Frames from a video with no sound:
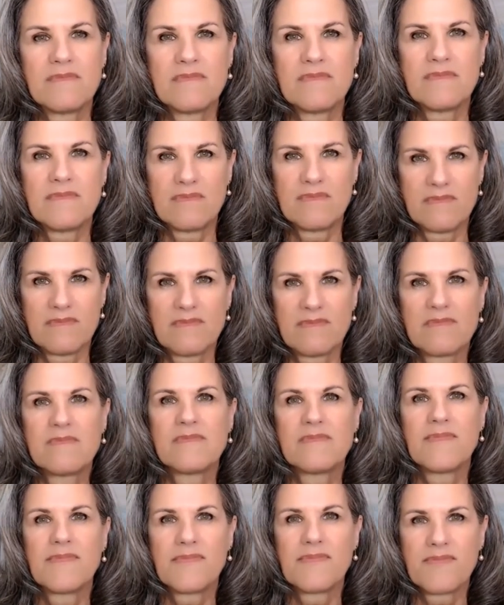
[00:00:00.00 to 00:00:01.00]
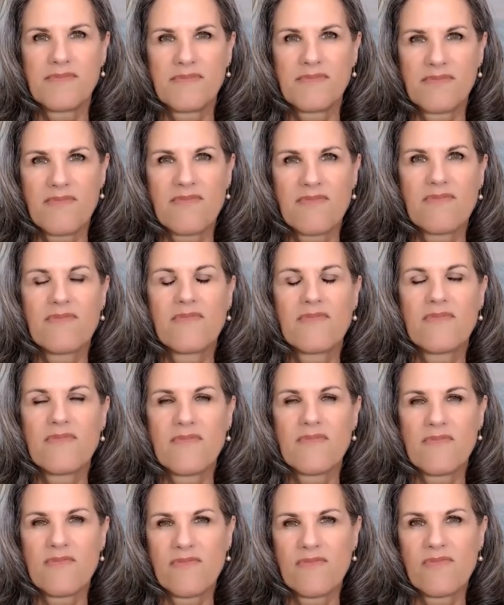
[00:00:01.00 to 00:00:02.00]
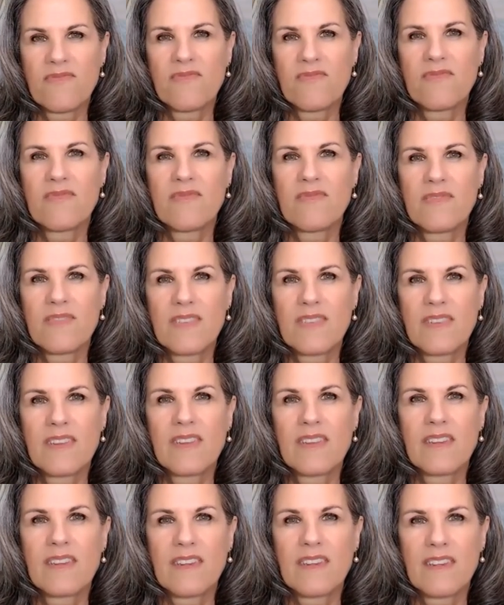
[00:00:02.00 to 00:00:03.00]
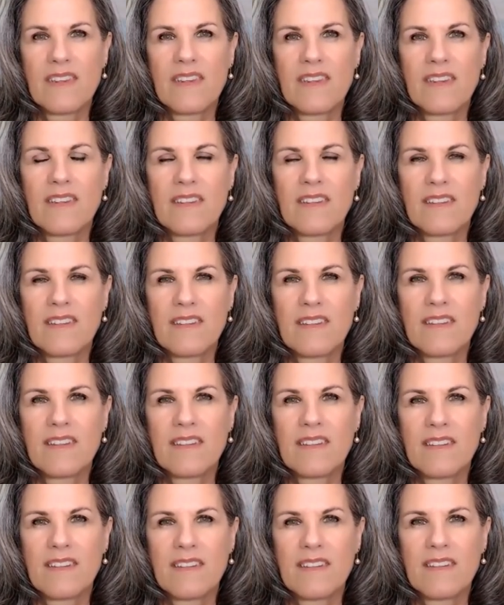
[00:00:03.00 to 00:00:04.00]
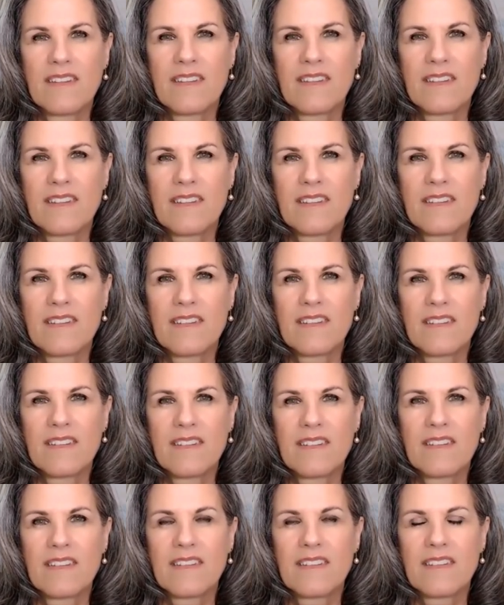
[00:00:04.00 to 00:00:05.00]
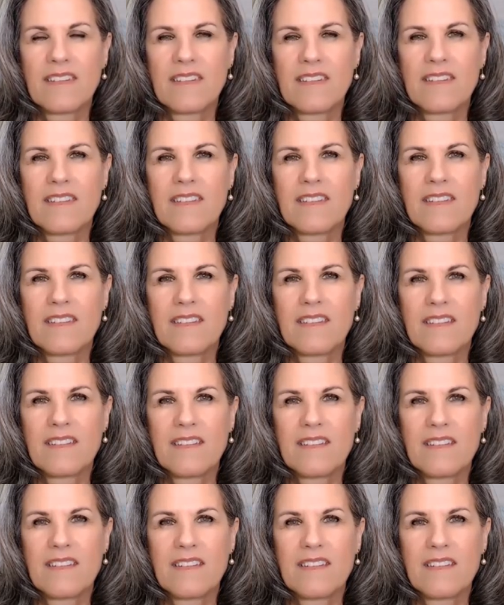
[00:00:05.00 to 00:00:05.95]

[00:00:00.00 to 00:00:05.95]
(not speaking)